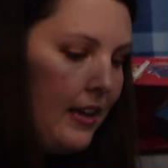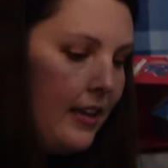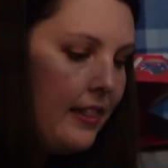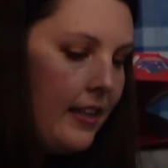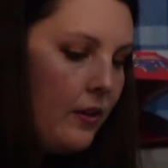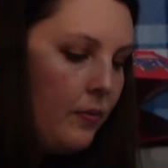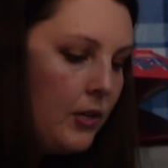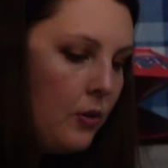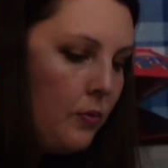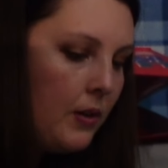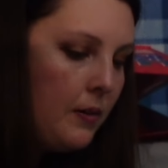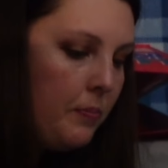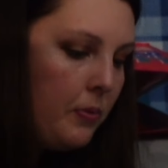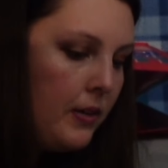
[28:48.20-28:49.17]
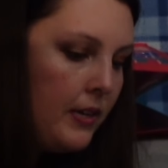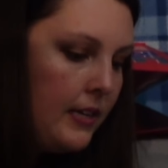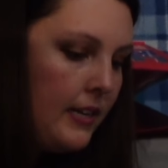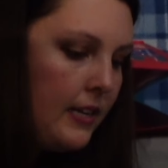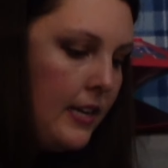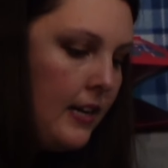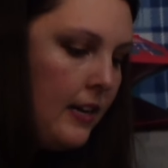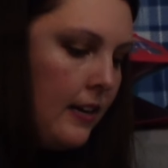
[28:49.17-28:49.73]
And then when you want to put it in
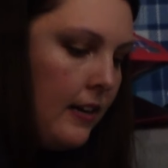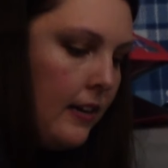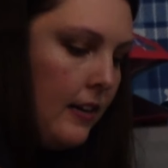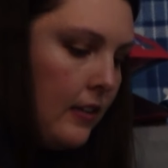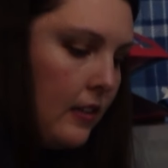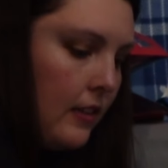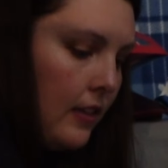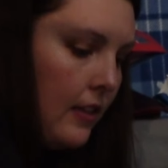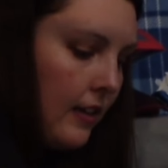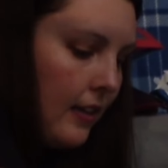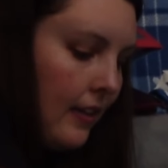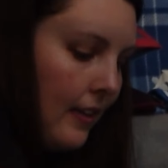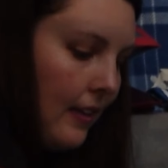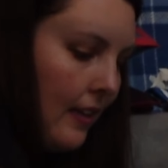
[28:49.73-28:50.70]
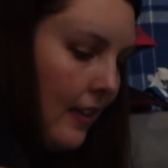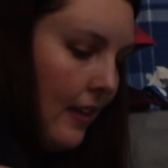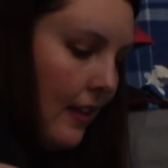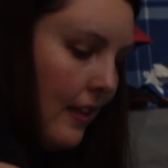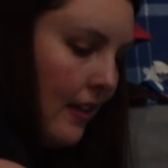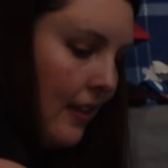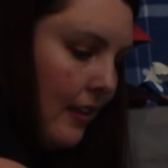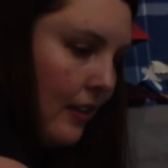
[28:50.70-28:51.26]
here, look.
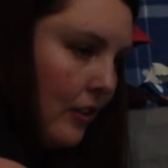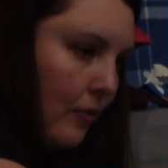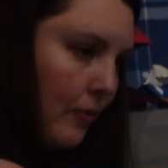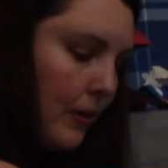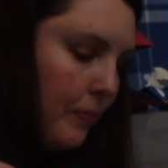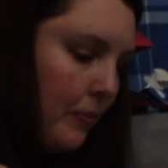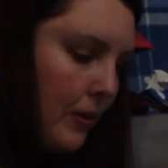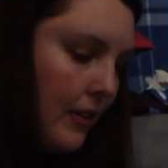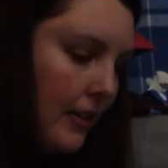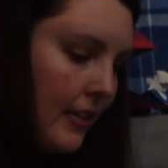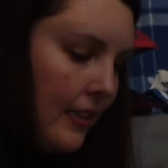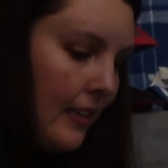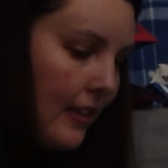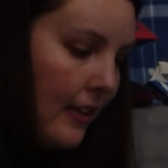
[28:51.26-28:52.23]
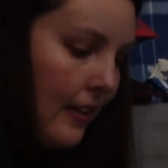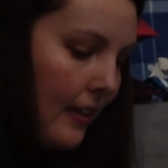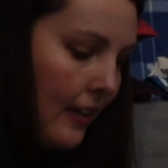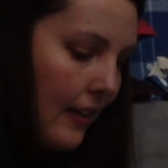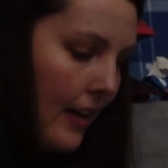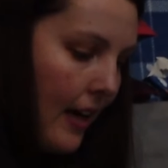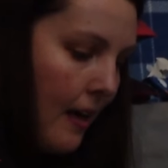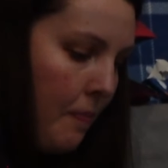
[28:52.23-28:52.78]
You want to put it in the
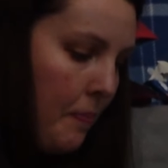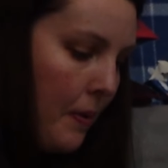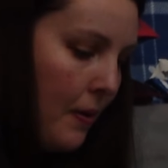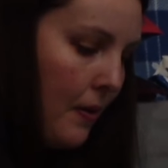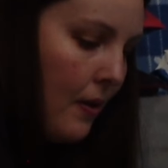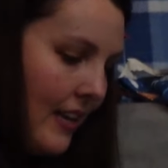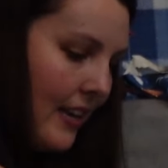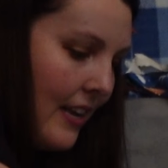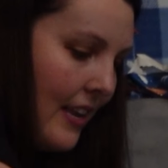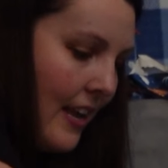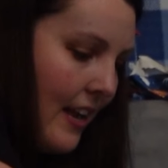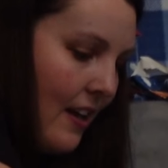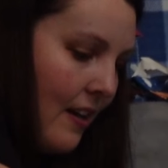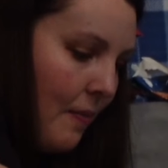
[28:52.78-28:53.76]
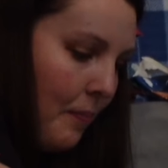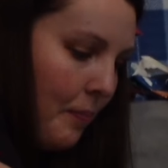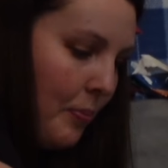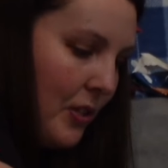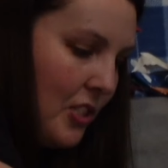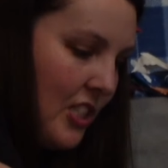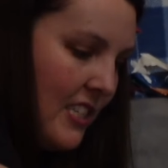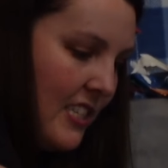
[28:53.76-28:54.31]
cup, in there, and
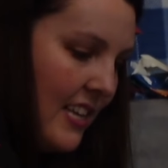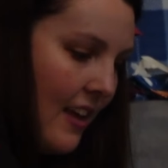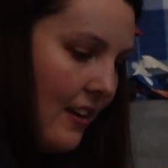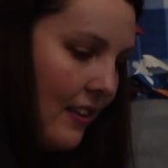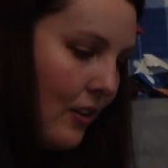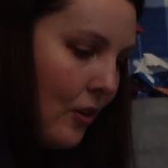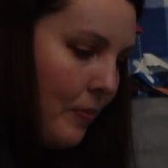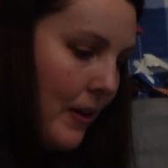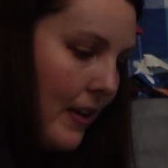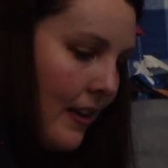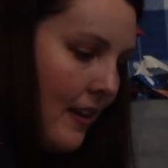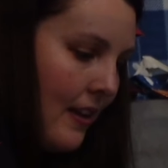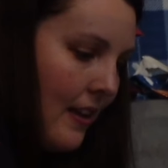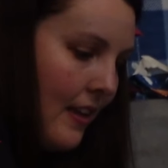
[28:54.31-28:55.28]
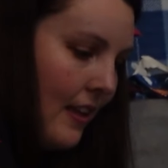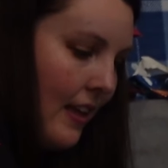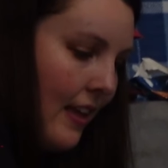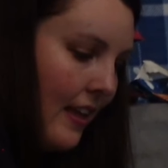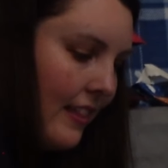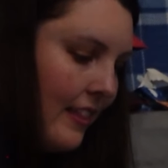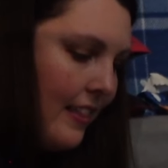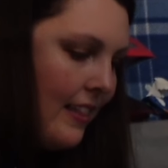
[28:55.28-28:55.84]
push it down a little bit.
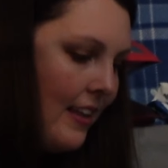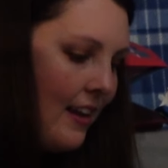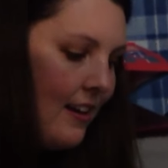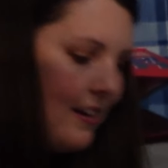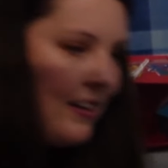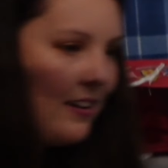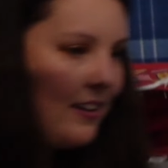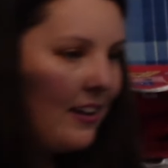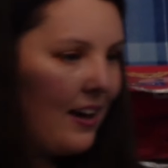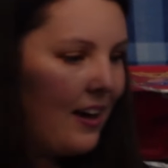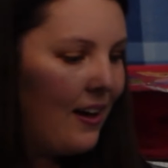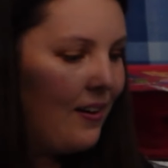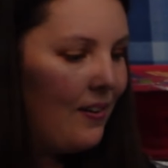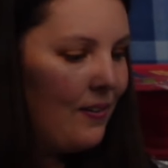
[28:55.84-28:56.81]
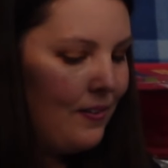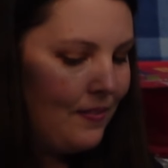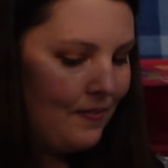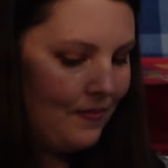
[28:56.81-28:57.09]
There you go.